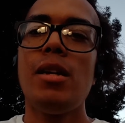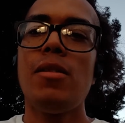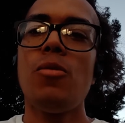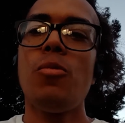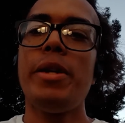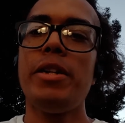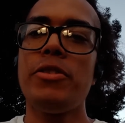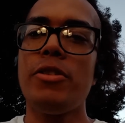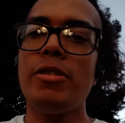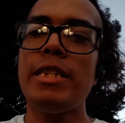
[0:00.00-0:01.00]
We need to
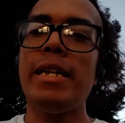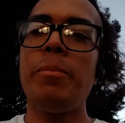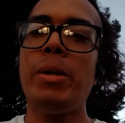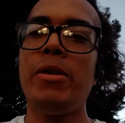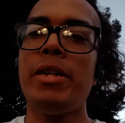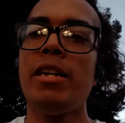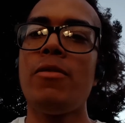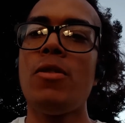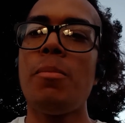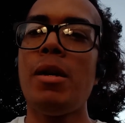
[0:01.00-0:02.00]
start taking better care
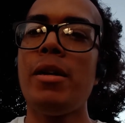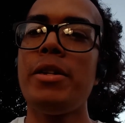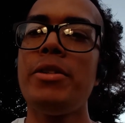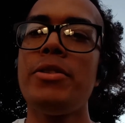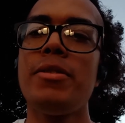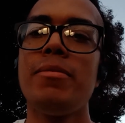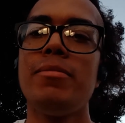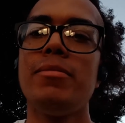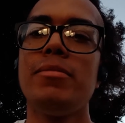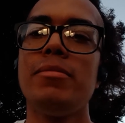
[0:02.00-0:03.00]
of our bodies,
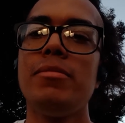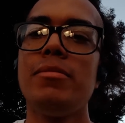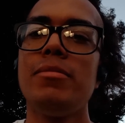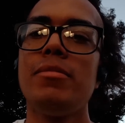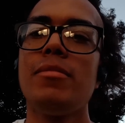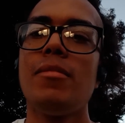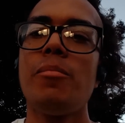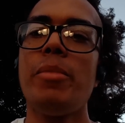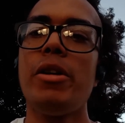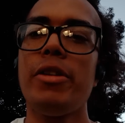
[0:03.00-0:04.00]

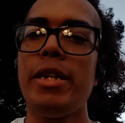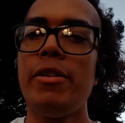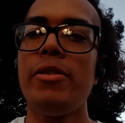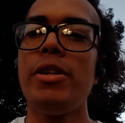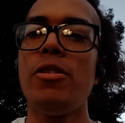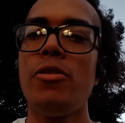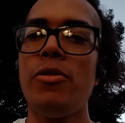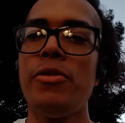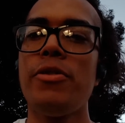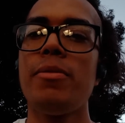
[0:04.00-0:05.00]
better care of the
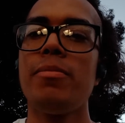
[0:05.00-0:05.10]
earth.